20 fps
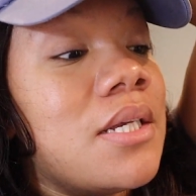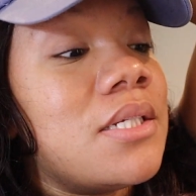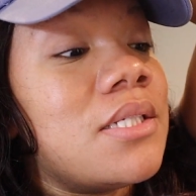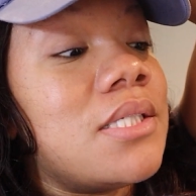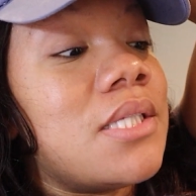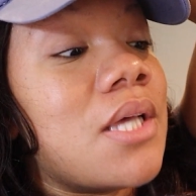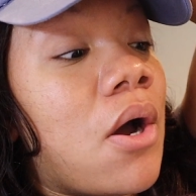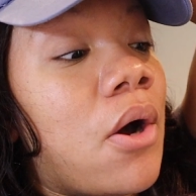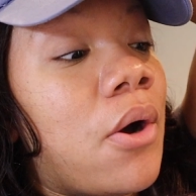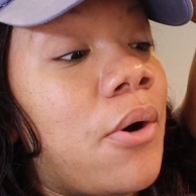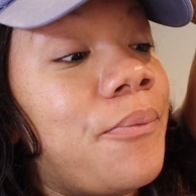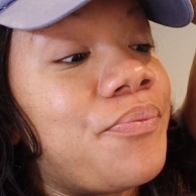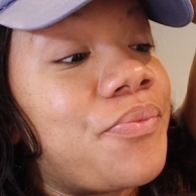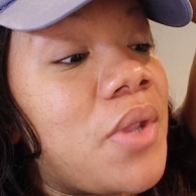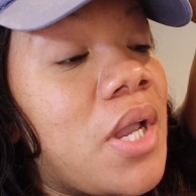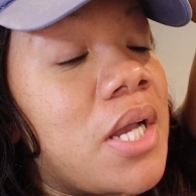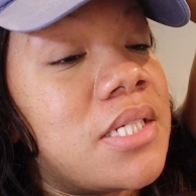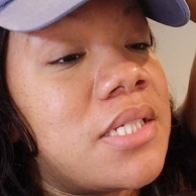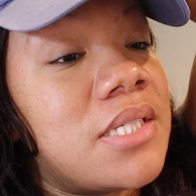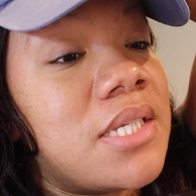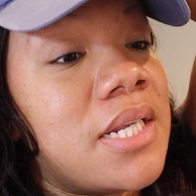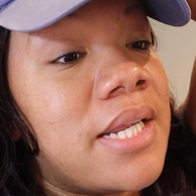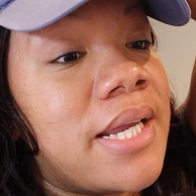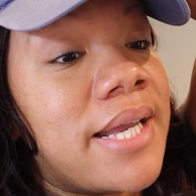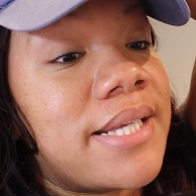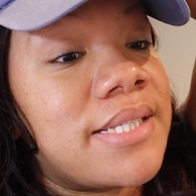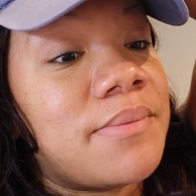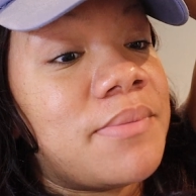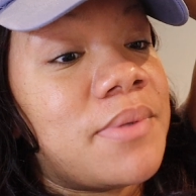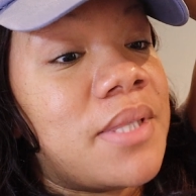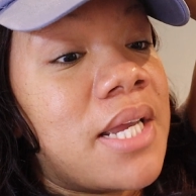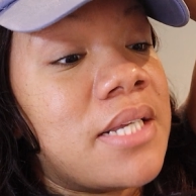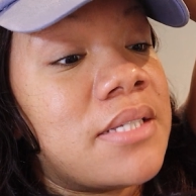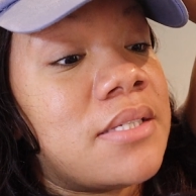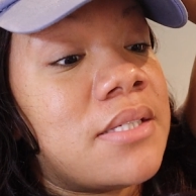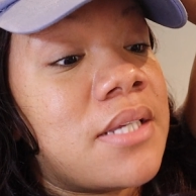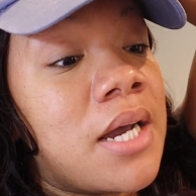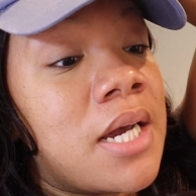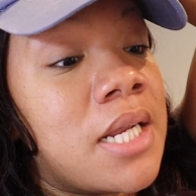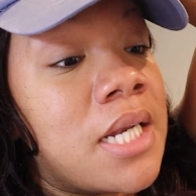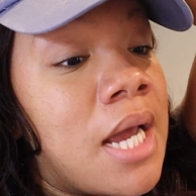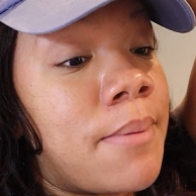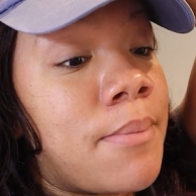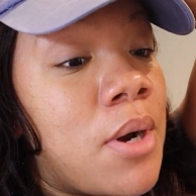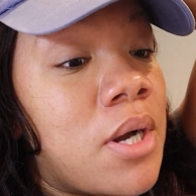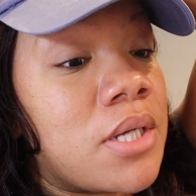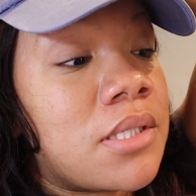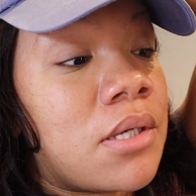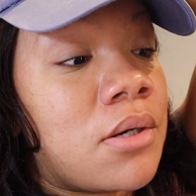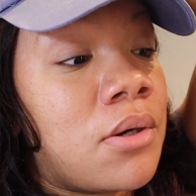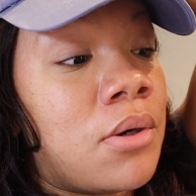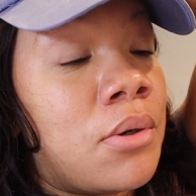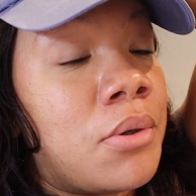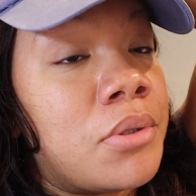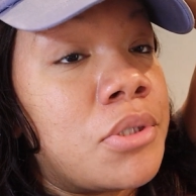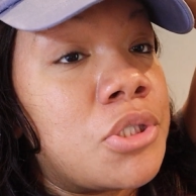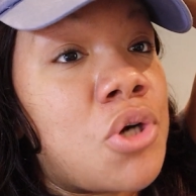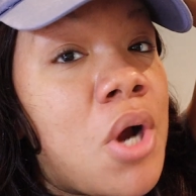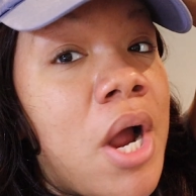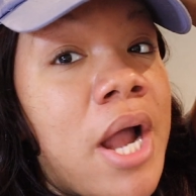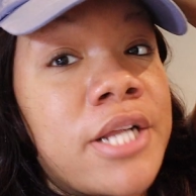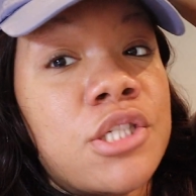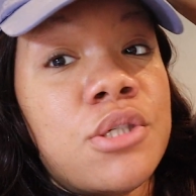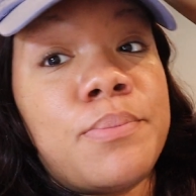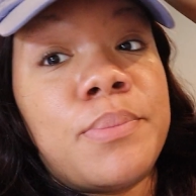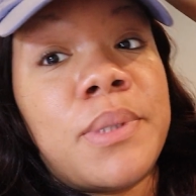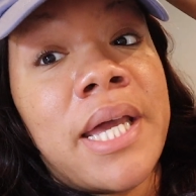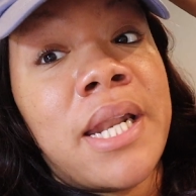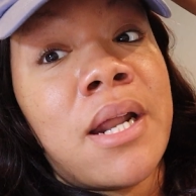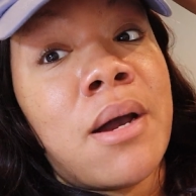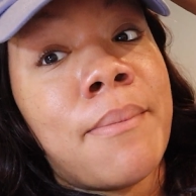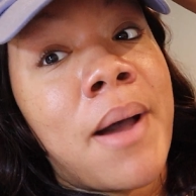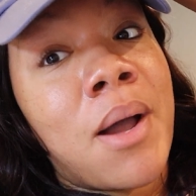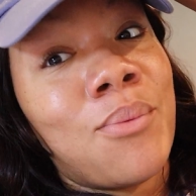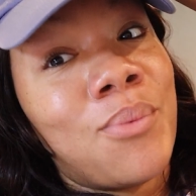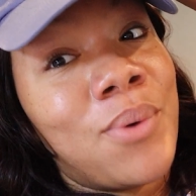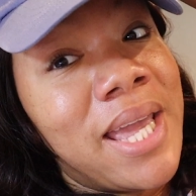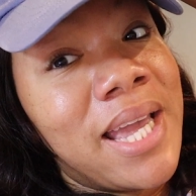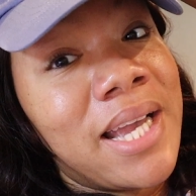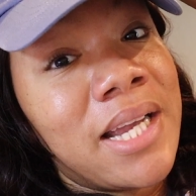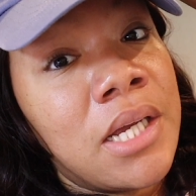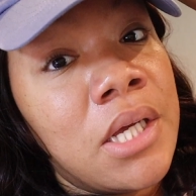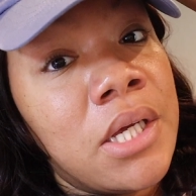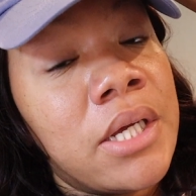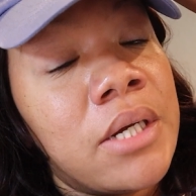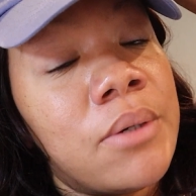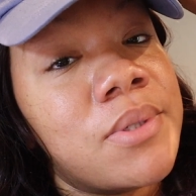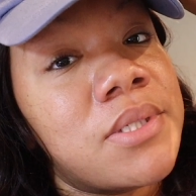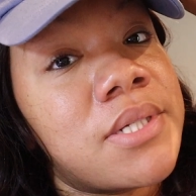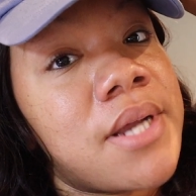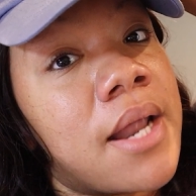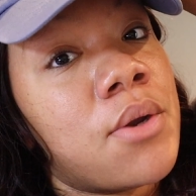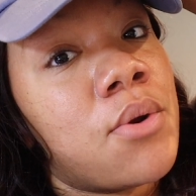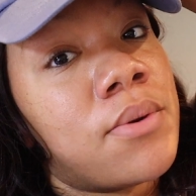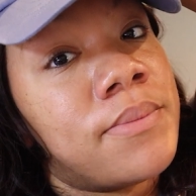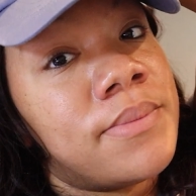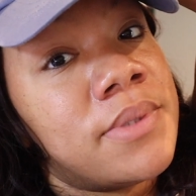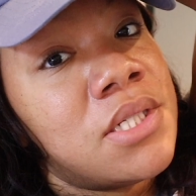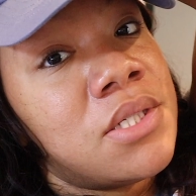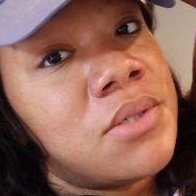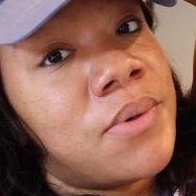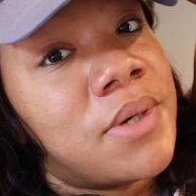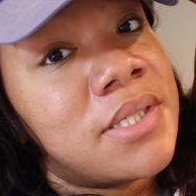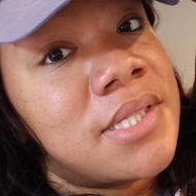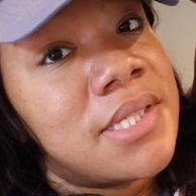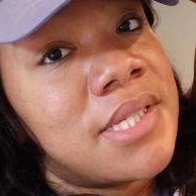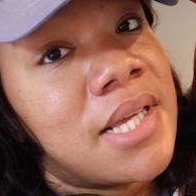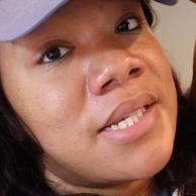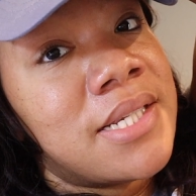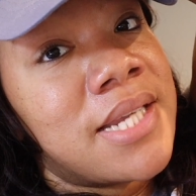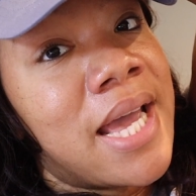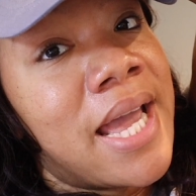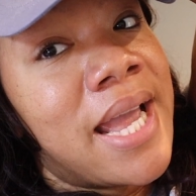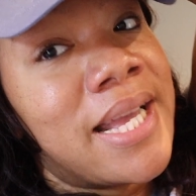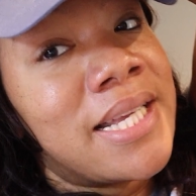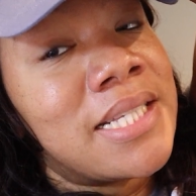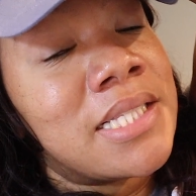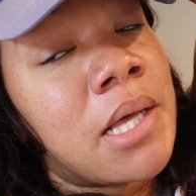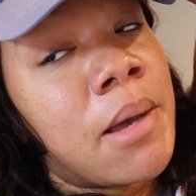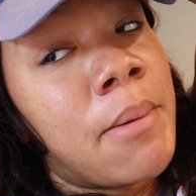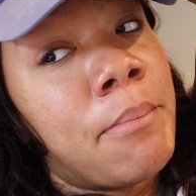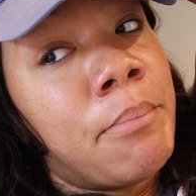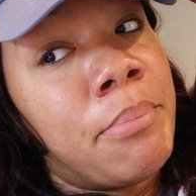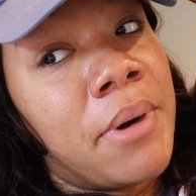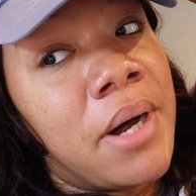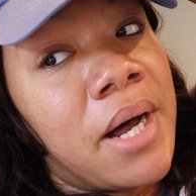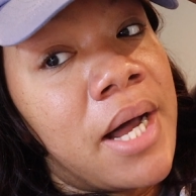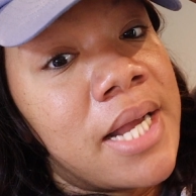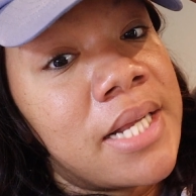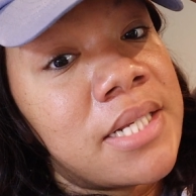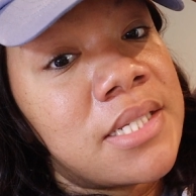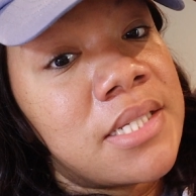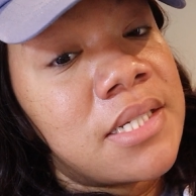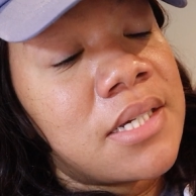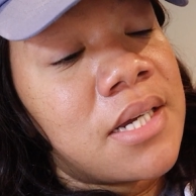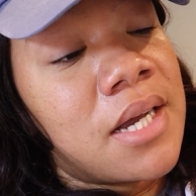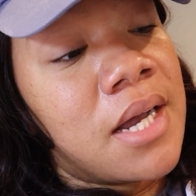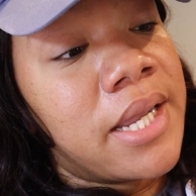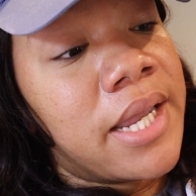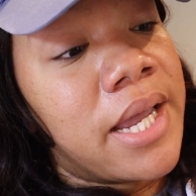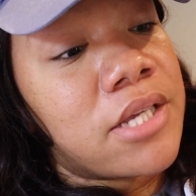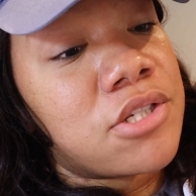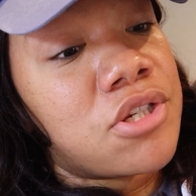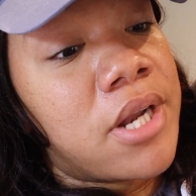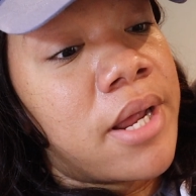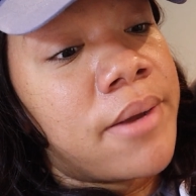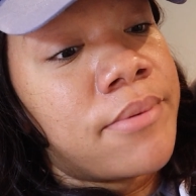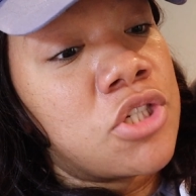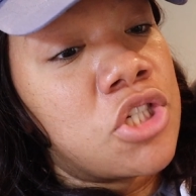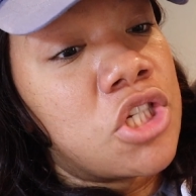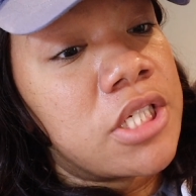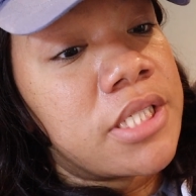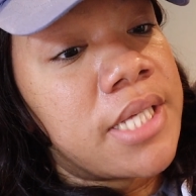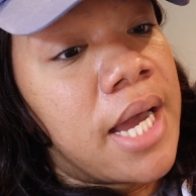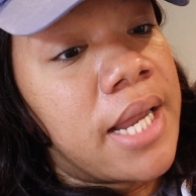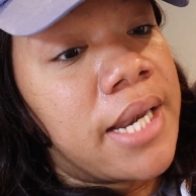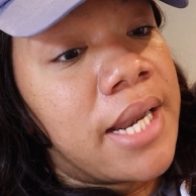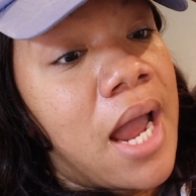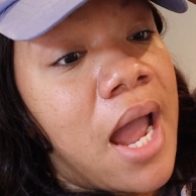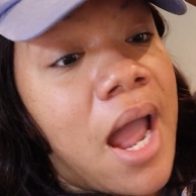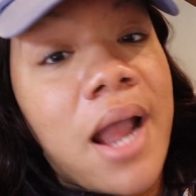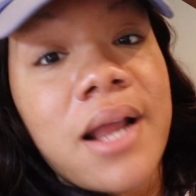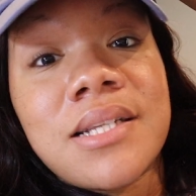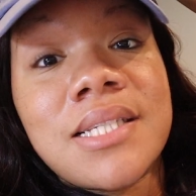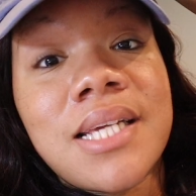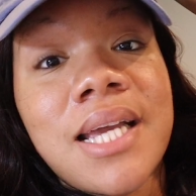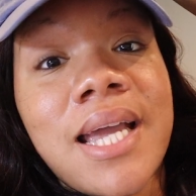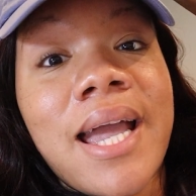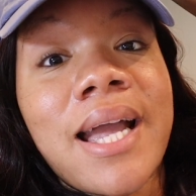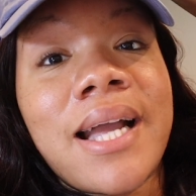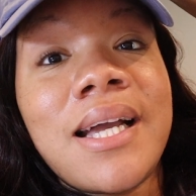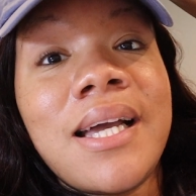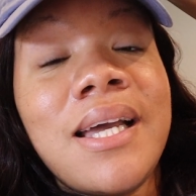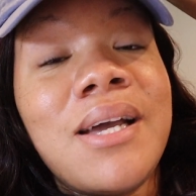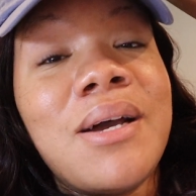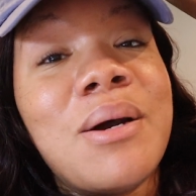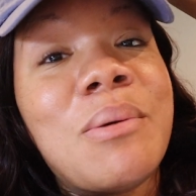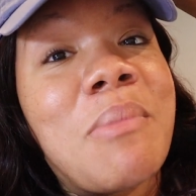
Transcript: So I just need to get some things done. I'm also trying to plan out my week, which I normally do on Sundays, but yesterday was just kind of hectic.